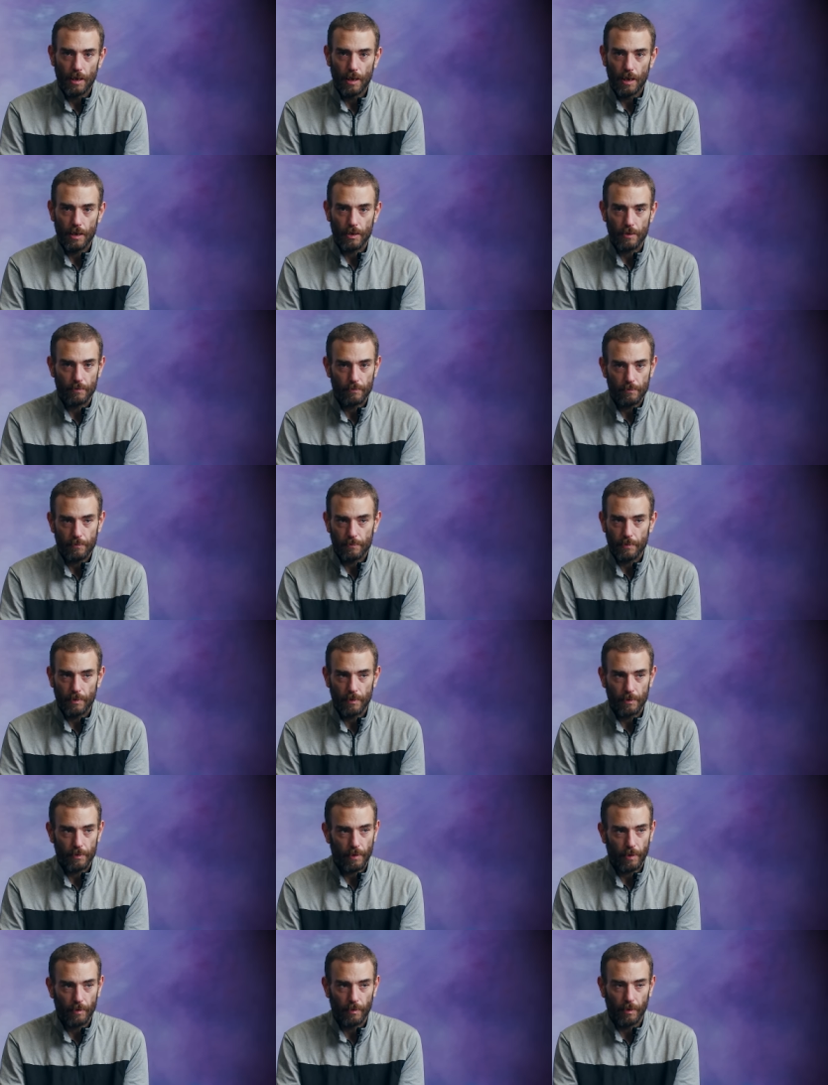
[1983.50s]
And
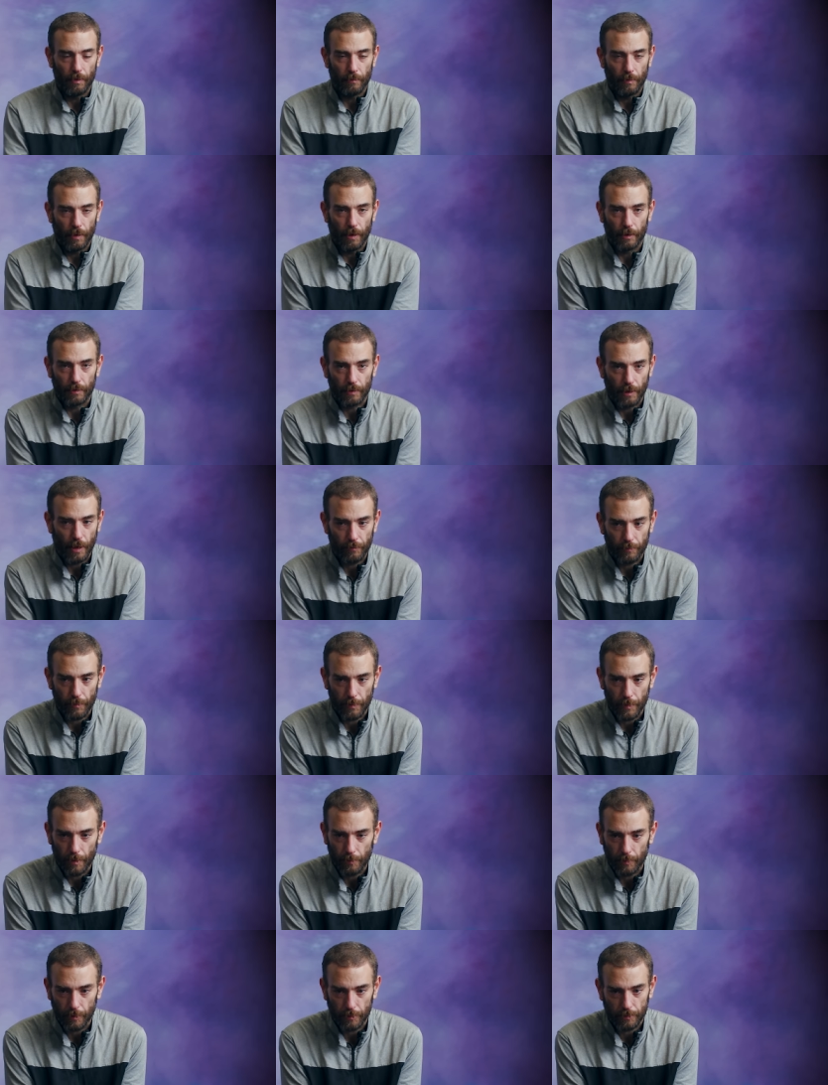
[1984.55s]
uh, what I got from
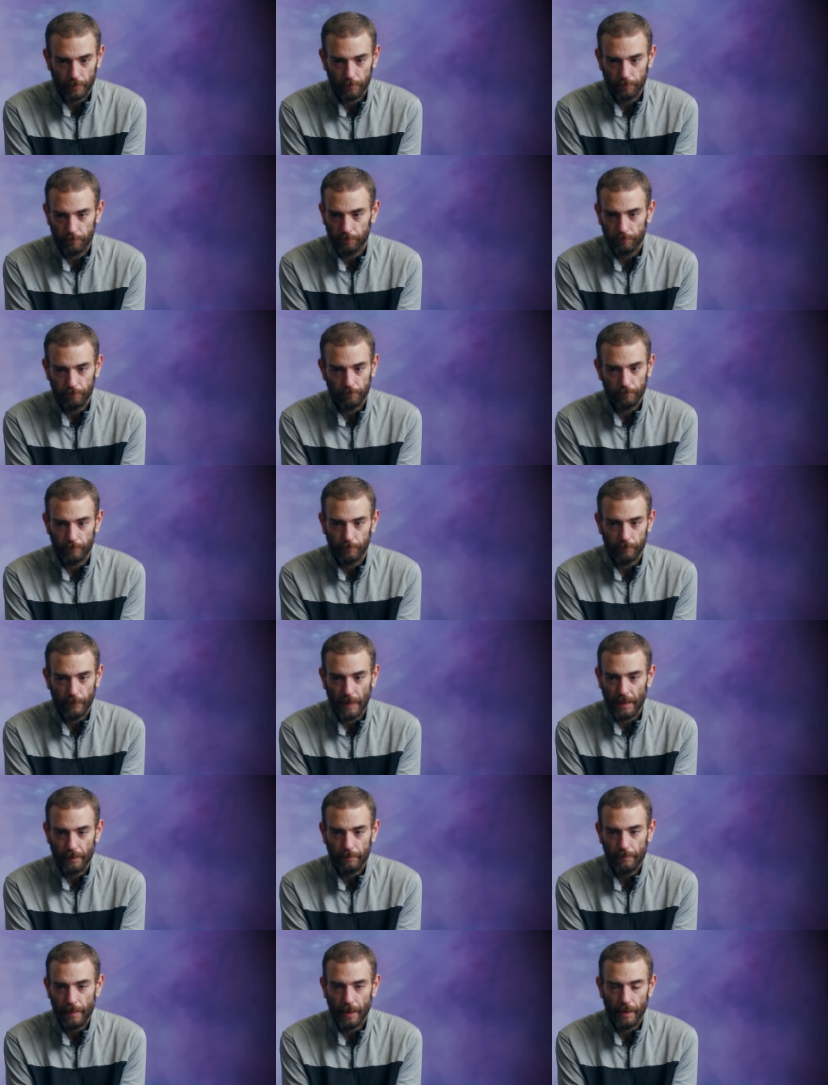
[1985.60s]
her was,
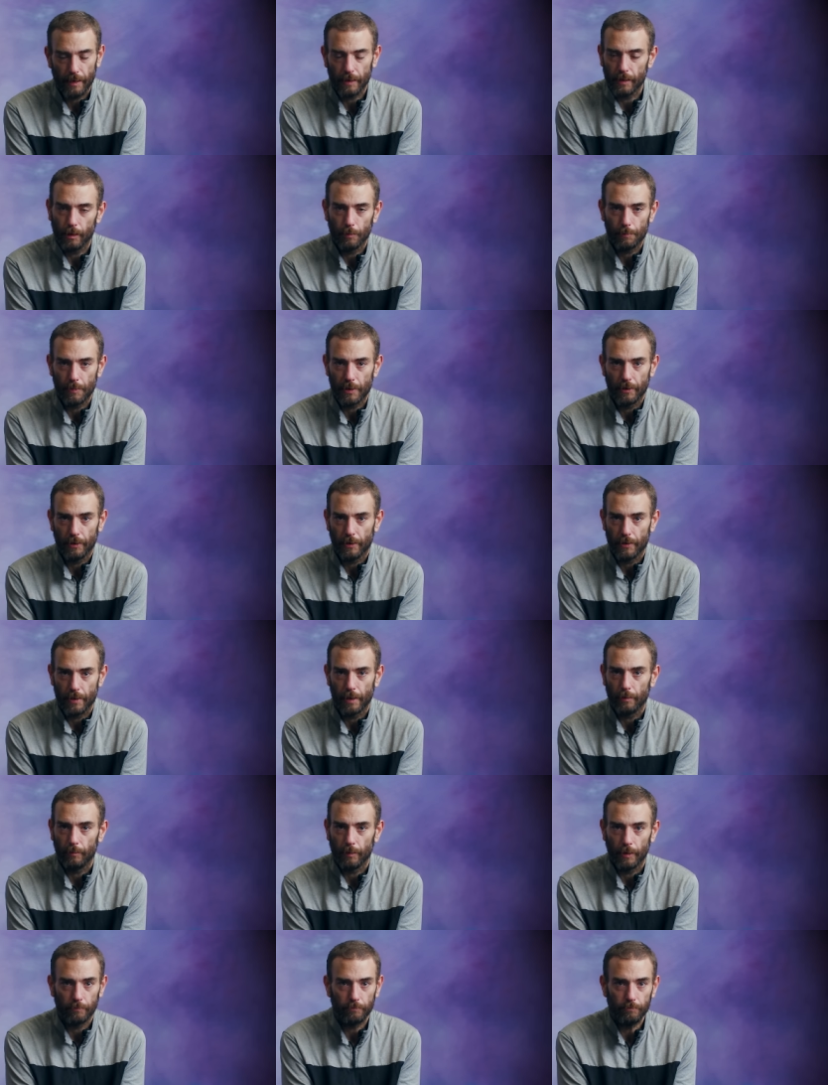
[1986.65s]
I can't help you heal
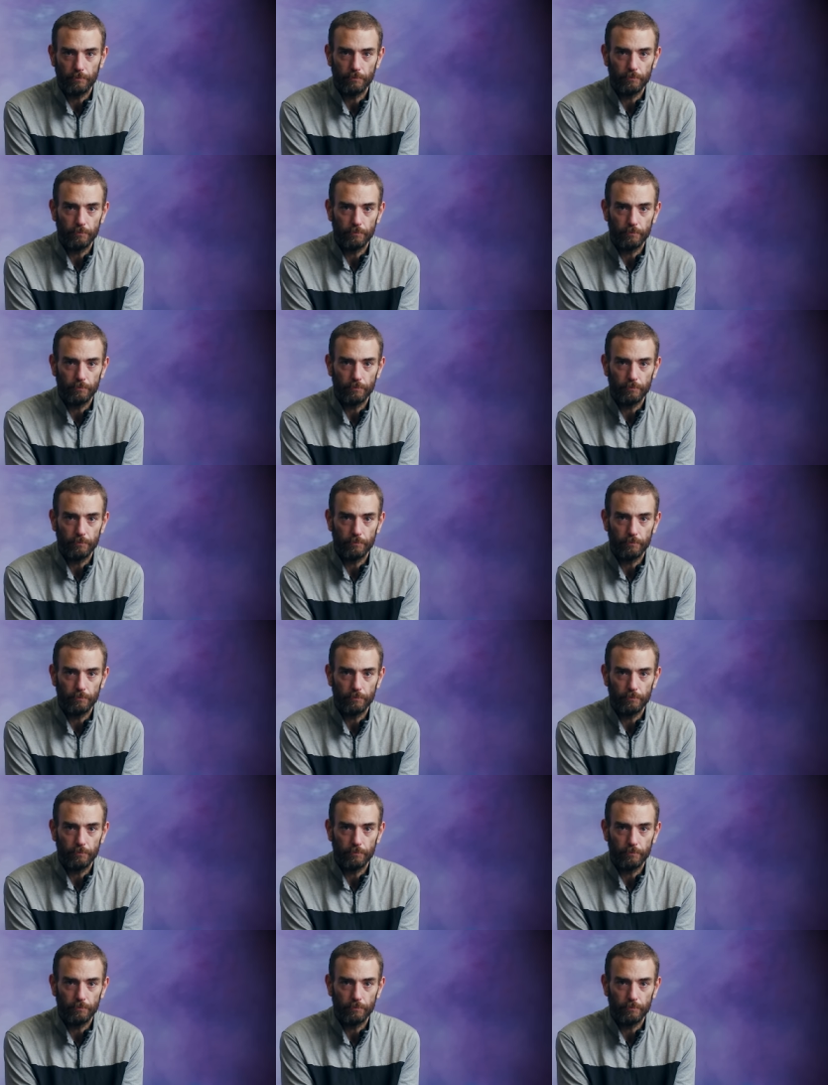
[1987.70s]
that way.